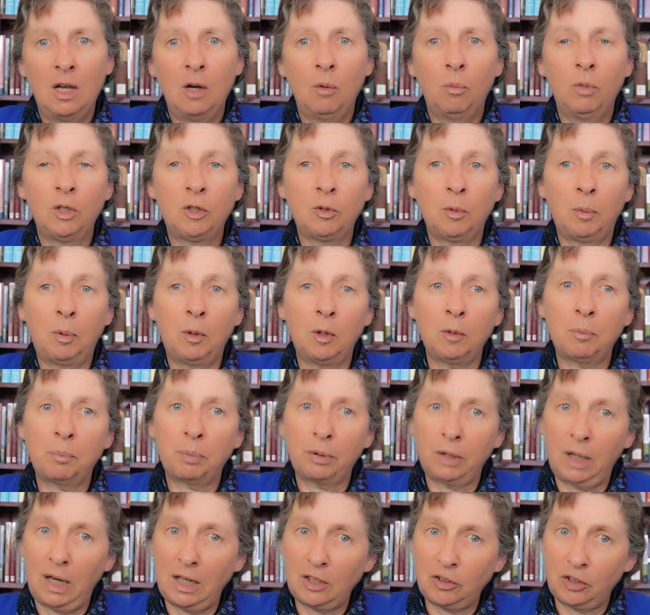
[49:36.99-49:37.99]
which will put
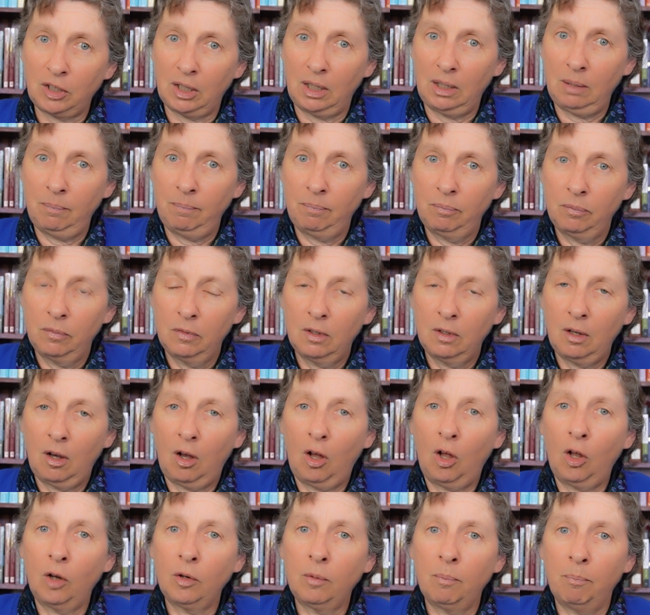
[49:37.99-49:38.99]
pressure
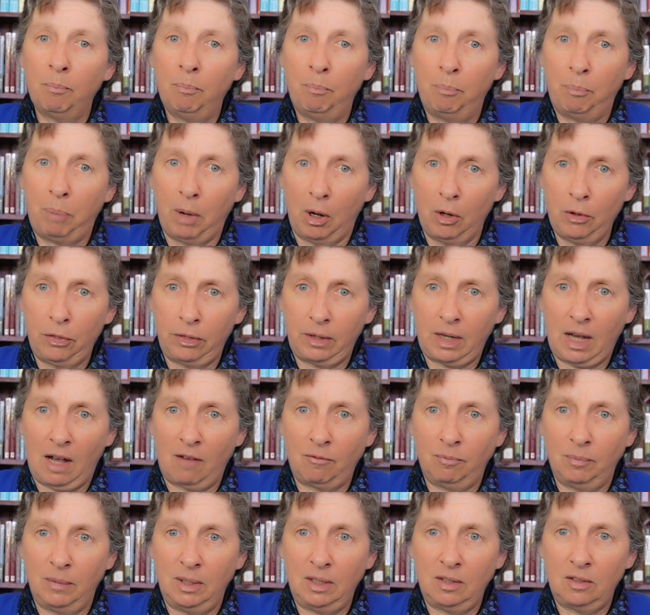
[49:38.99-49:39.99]
on both
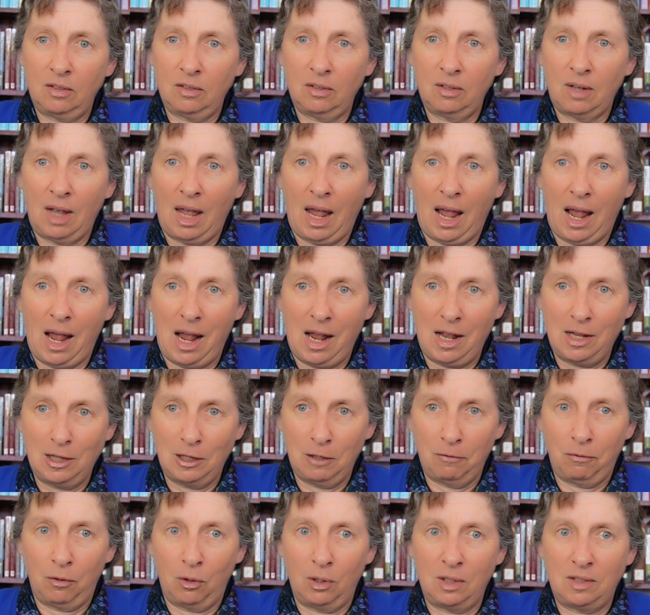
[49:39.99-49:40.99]
governments and
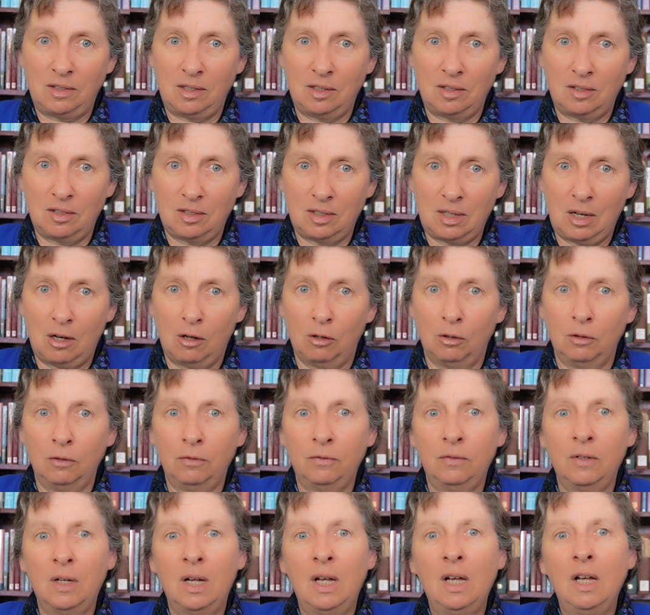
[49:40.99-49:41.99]
the voice
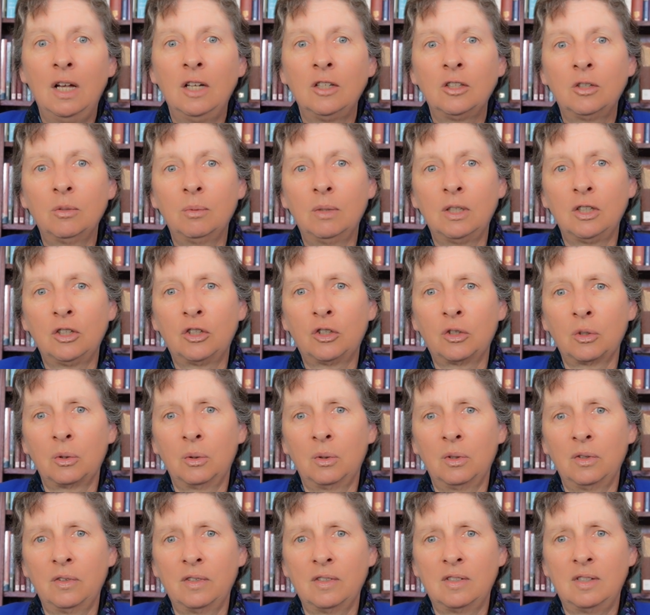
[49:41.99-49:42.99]
itself to
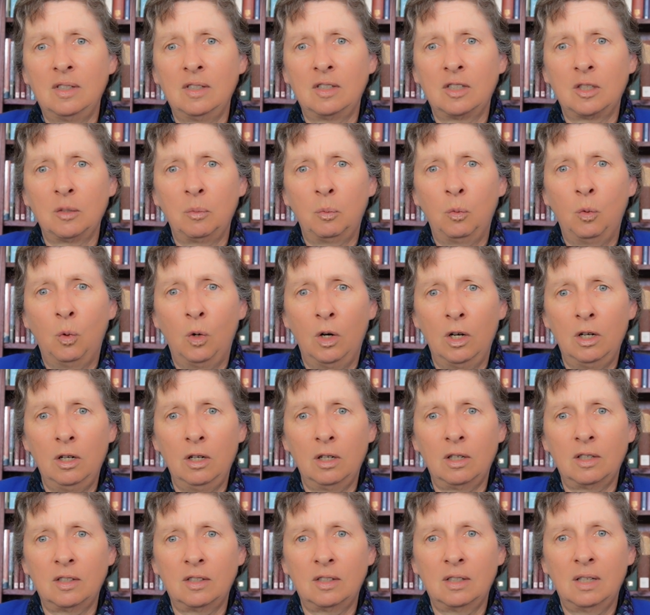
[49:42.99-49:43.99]
ensure the system
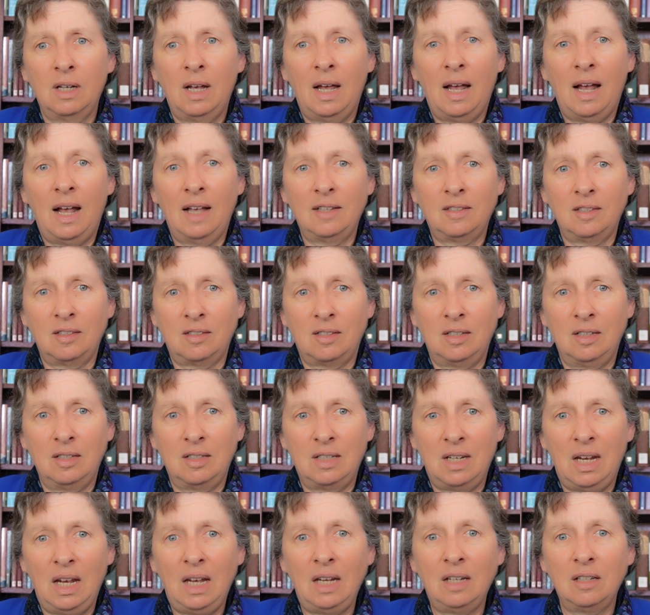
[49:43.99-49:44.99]
works as it's
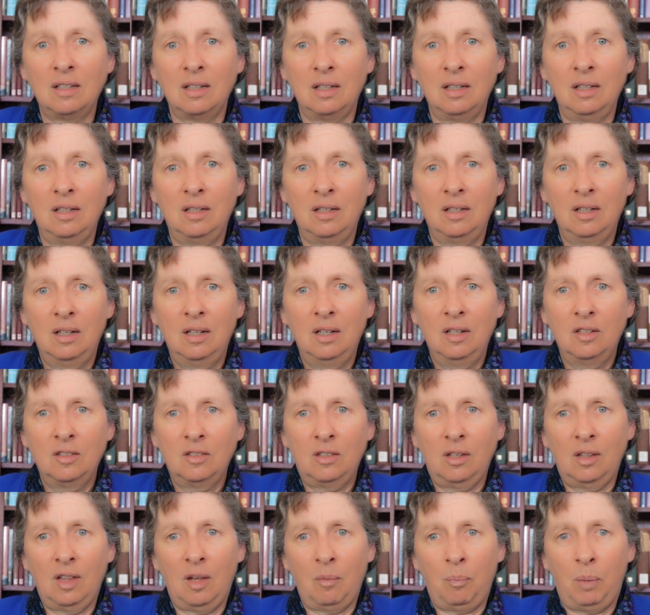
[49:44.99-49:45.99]
intended,
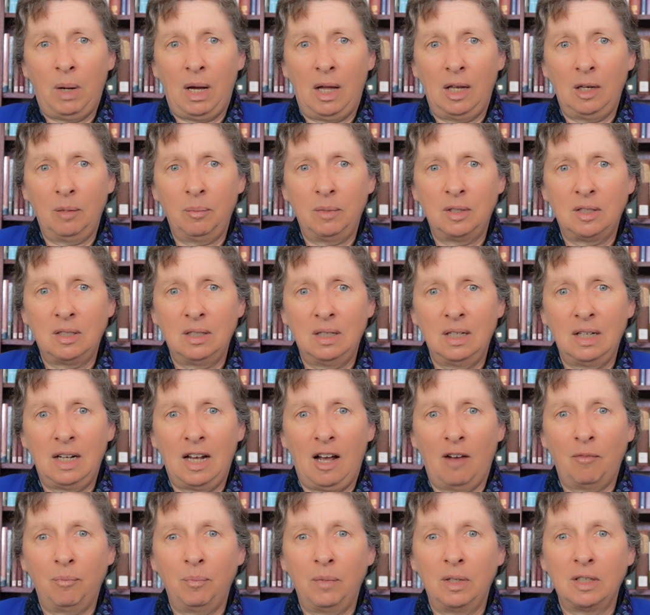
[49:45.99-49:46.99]
so that Parliament and the
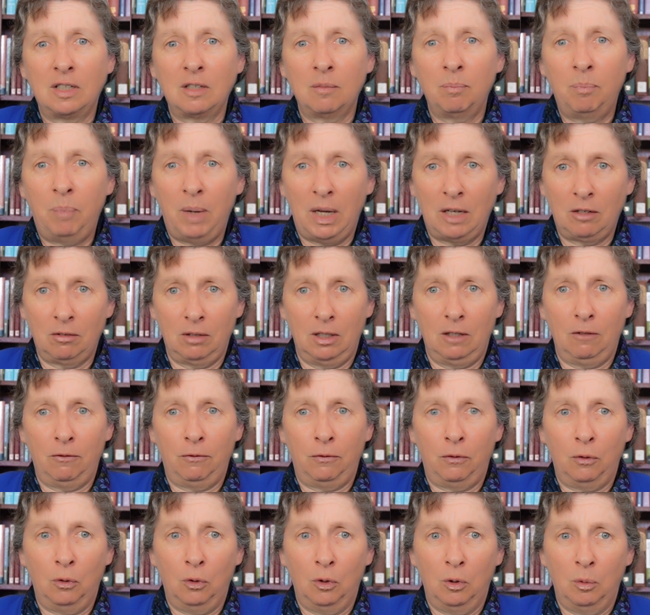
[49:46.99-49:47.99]
government are better
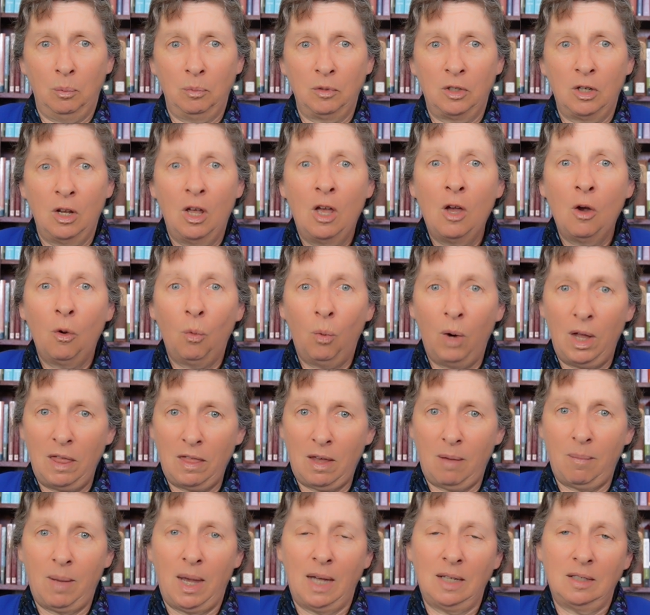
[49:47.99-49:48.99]
informed when
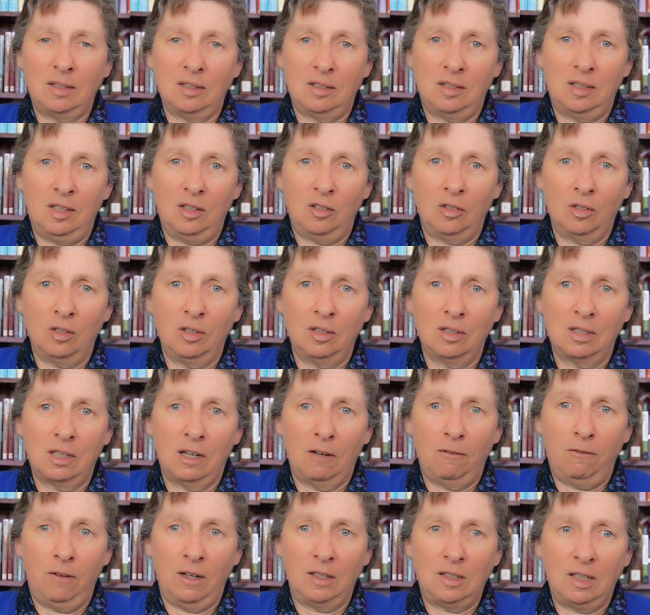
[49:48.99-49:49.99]
they make decisions
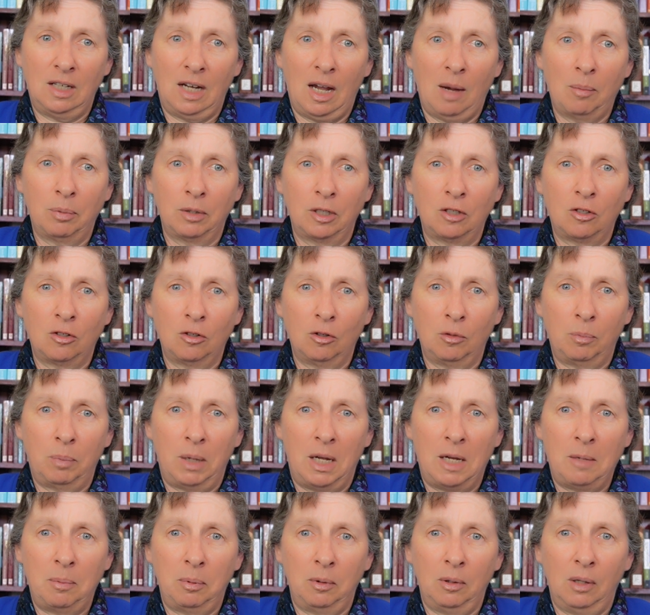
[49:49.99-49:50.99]
affecting Aboriginal
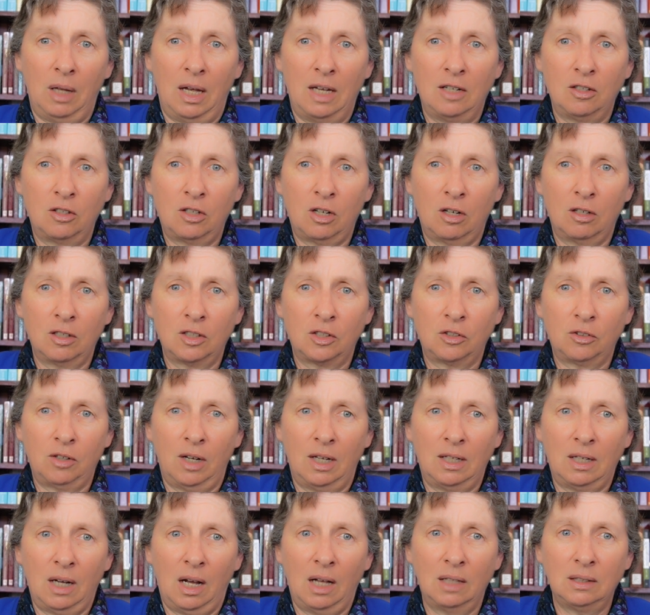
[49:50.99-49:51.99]
people and Torres
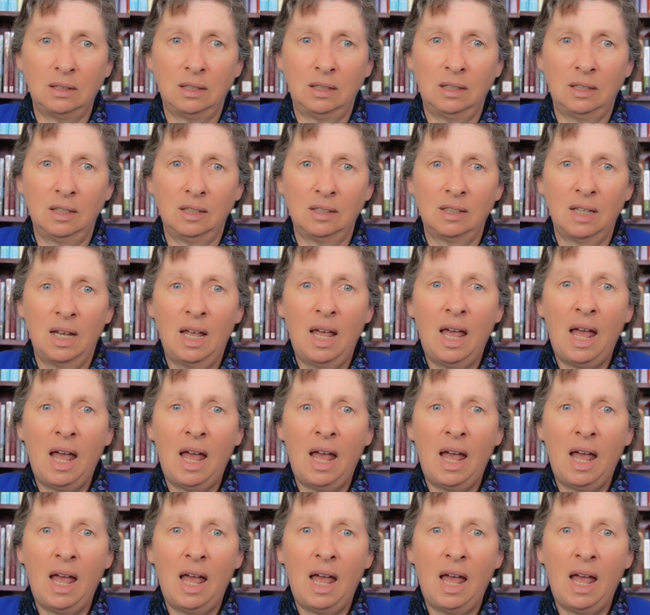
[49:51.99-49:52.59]
Strait Islanders,